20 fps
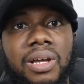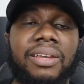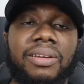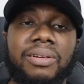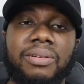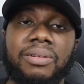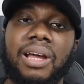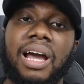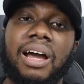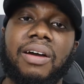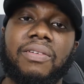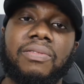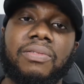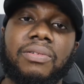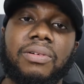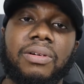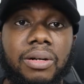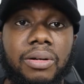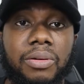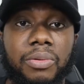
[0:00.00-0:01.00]
You could have
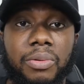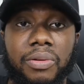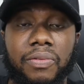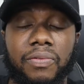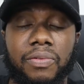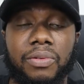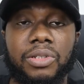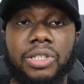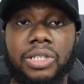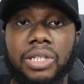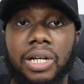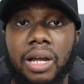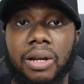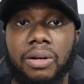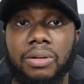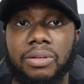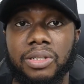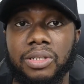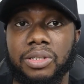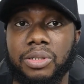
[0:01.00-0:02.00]
a review
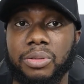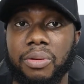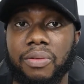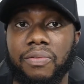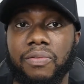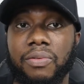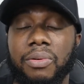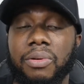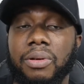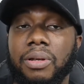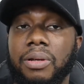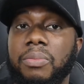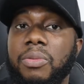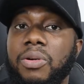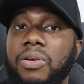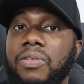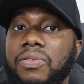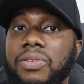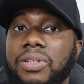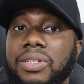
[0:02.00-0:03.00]
channel just reviewing
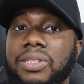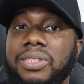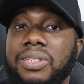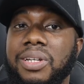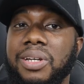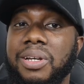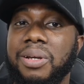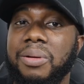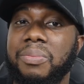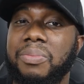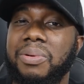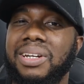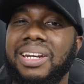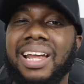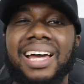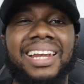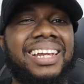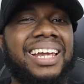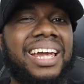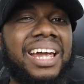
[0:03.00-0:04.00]
movies, but
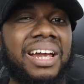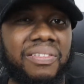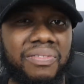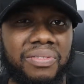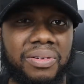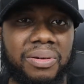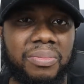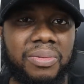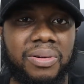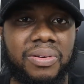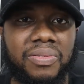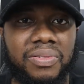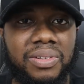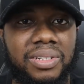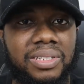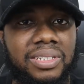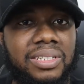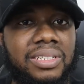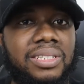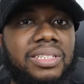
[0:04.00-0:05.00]
not every movie,
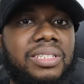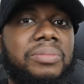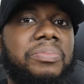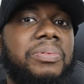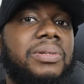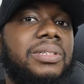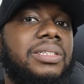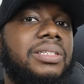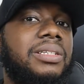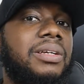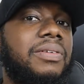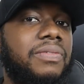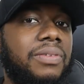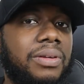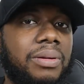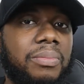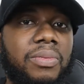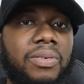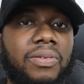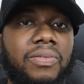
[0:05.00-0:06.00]
just
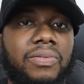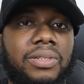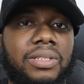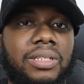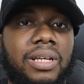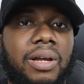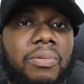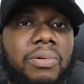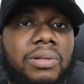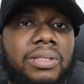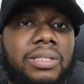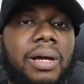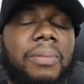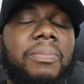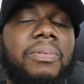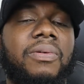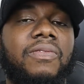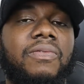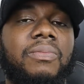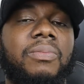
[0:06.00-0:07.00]
specific movies. Like what
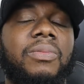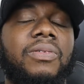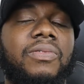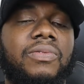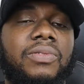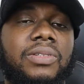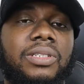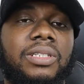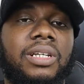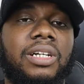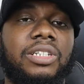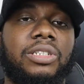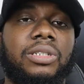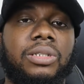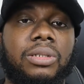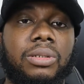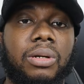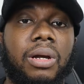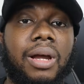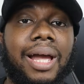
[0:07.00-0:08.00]
type of movies that
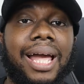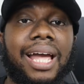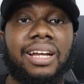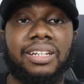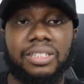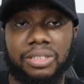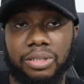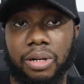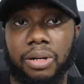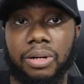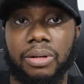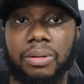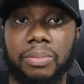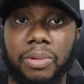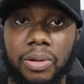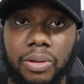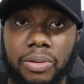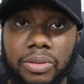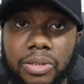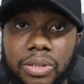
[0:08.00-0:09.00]
you enjoy the
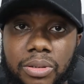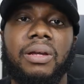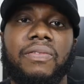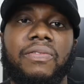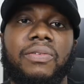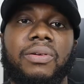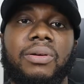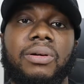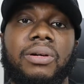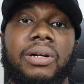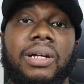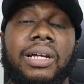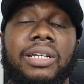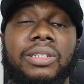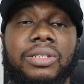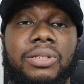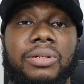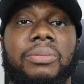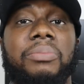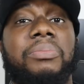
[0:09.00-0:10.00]
most? If you're
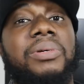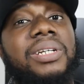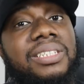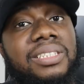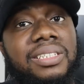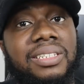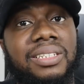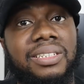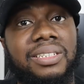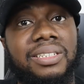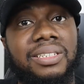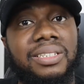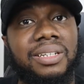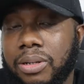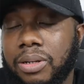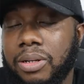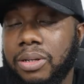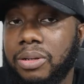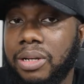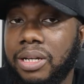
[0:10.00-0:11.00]
into business,
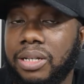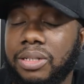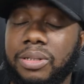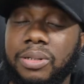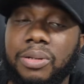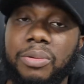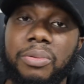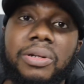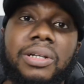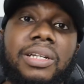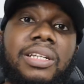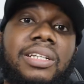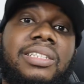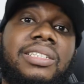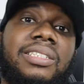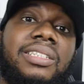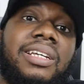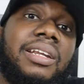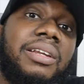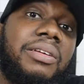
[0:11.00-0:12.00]
are you into real
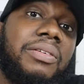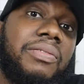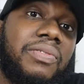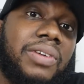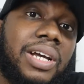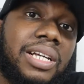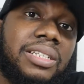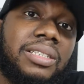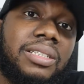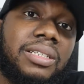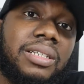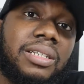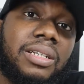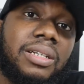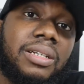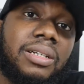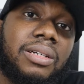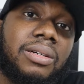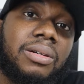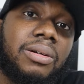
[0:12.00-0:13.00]
estate investing?